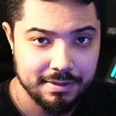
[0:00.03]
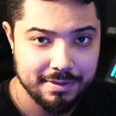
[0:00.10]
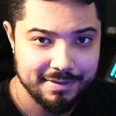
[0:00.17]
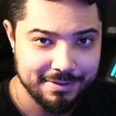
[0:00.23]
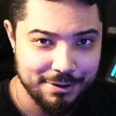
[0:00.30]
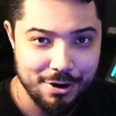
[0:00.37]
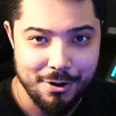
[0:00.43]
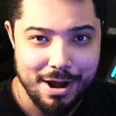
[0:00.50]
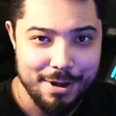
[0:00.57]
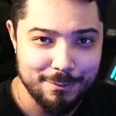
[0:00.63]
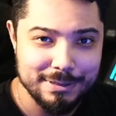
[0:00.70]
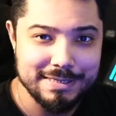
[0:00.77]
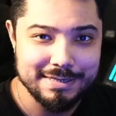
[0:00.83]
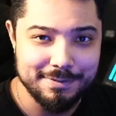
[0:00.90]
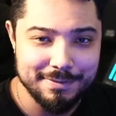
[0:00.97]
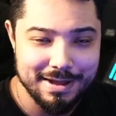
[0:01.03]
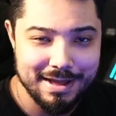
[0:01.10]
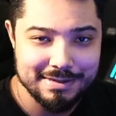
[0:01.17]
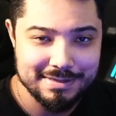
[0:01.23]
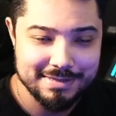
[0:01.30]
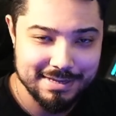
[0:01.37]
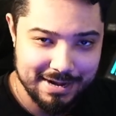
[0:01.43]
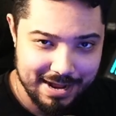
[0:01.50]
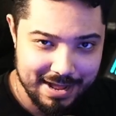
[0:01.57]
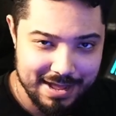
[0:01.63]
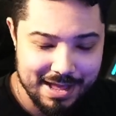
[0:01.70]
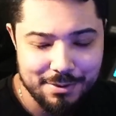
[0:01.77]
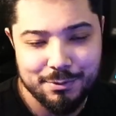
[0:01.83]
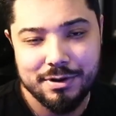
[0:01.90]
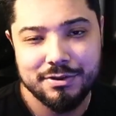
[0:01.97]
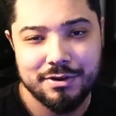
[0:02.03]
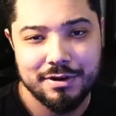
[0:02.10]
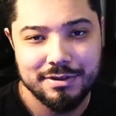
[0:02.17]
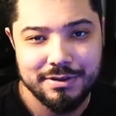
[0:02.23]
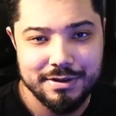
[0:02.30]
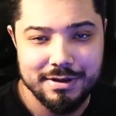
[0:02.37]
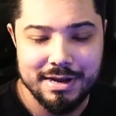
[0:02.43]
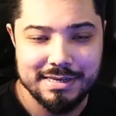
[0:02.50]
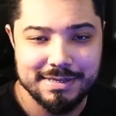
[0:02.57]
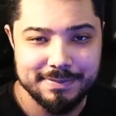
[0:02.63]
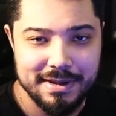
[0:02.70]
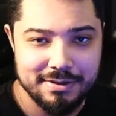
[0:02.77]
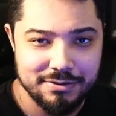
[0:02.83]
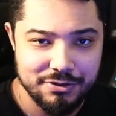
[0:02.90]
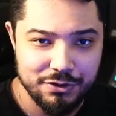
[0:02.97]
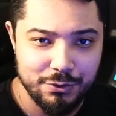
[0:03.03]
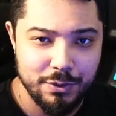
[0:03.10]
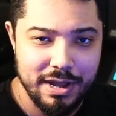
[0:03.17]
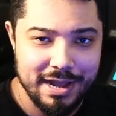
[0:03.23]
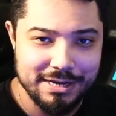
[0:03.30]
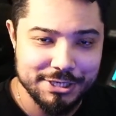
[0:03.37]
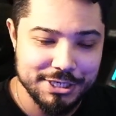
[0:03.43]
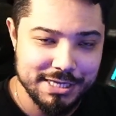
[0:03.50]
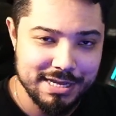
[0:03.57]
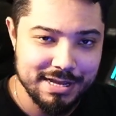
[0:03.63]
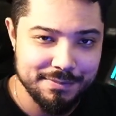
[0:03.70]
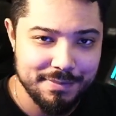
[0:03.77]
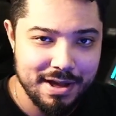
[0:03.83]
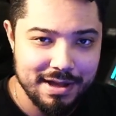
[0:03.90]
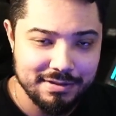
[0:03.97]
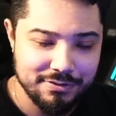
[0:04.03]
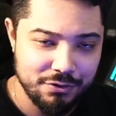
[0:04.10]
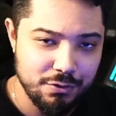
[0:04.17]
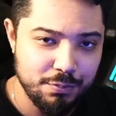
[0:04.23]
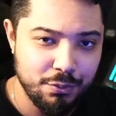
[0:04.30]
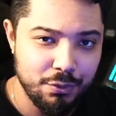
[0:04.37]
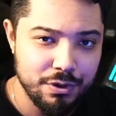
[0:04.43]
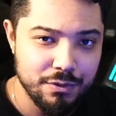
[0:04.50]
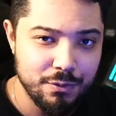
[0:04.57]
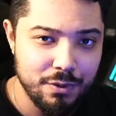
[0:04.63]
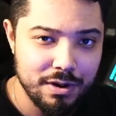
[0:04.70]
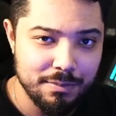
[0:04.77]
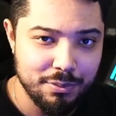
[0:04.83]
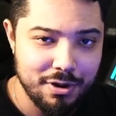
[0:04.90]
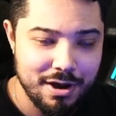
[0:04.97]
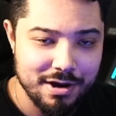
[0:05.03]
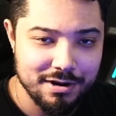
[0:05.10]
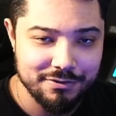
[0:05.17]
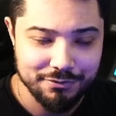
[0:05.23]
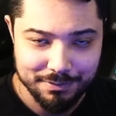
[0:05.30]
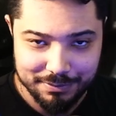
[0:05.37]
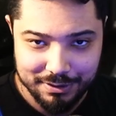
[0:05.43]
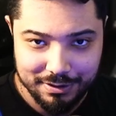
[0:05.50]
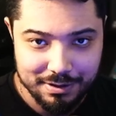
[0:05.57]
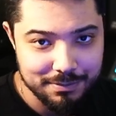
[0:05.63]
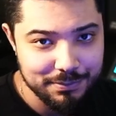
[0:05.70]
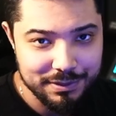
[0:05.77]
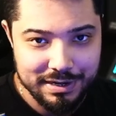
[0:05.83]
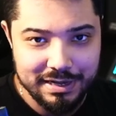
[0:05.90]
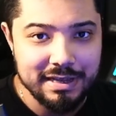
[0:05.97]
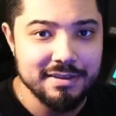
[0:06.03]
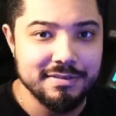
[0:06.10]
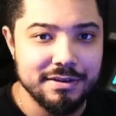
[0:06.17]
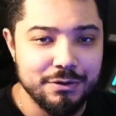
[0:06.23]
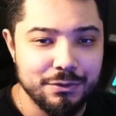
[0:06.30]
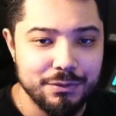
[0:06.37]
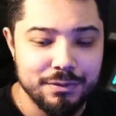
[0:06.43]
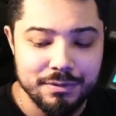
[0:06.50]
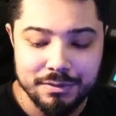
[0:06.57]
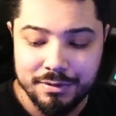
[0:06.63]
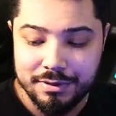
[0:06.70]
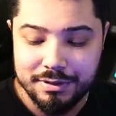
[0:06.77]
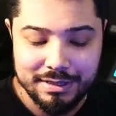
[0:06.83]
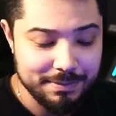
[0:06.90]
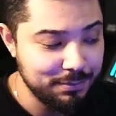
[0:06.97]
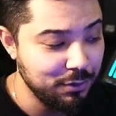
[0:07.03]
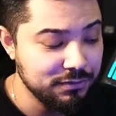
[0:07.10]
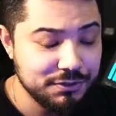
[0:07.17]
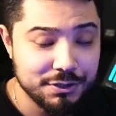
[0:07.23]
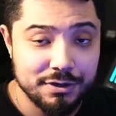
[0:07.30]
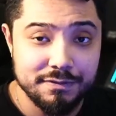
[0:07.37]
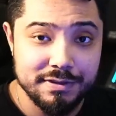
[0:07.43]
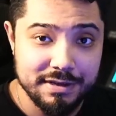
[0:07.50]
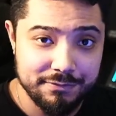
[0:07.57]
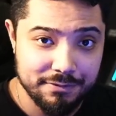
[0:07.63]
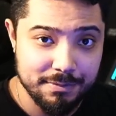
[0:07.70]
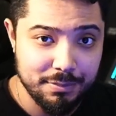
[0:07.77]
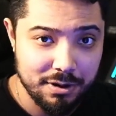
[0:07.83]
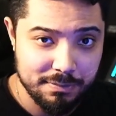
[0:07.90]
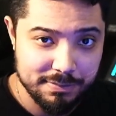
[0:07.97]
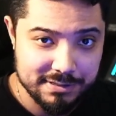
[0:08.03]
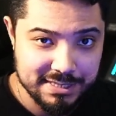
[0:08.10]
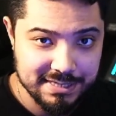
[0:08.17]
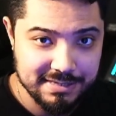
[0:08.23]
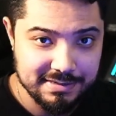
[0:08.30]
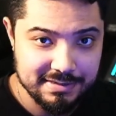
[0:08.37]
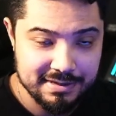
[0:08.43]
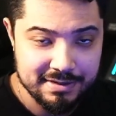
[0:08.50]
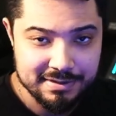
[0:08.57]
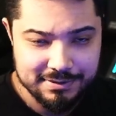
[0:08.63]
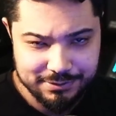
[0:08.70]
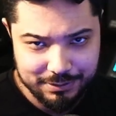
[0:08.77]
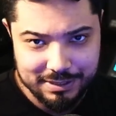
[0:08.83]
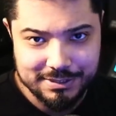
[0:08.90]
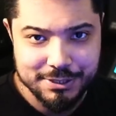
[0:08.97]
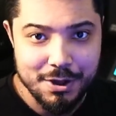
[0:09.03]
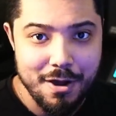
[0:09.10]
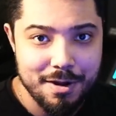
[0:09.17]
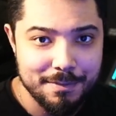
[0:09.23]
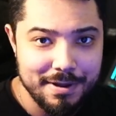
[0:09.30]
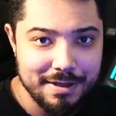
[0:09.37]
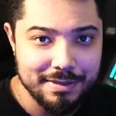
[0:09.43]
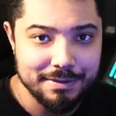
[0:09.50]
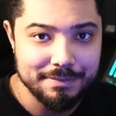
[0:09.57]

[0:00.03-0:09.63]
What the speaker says: All right, what's up, guys? Today, I want to talk to you guys about two HDMI 2.1 products from the company EasyCool. They both serve different purposes, so let's talk about them.